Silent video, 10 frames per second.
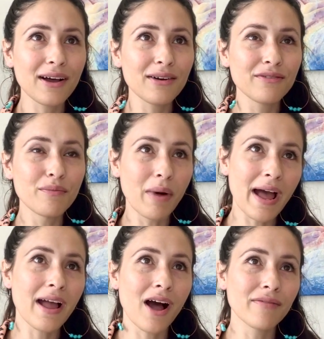of
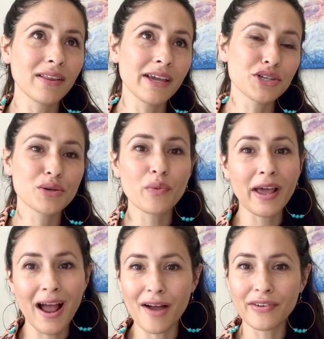my ovulation when
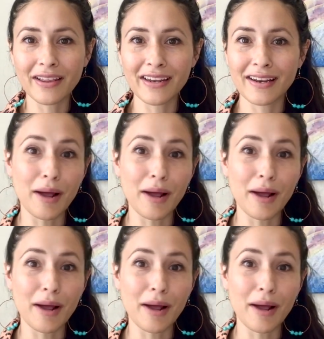I ovulated.